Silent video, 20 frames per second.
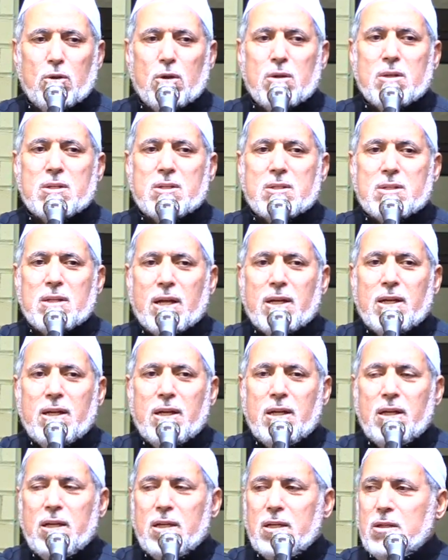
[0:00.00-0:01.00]
don't
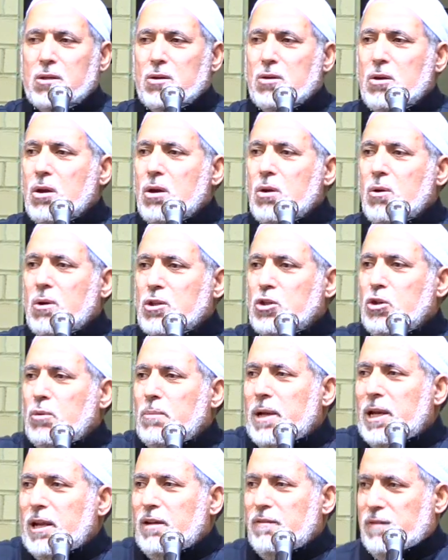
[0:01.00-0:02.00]
study, you don't know what you
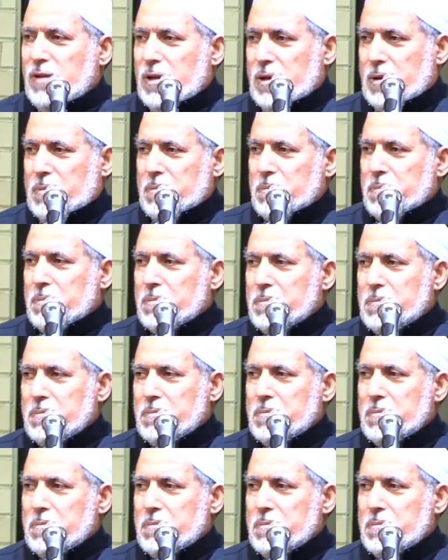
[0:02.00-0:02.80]
believe in.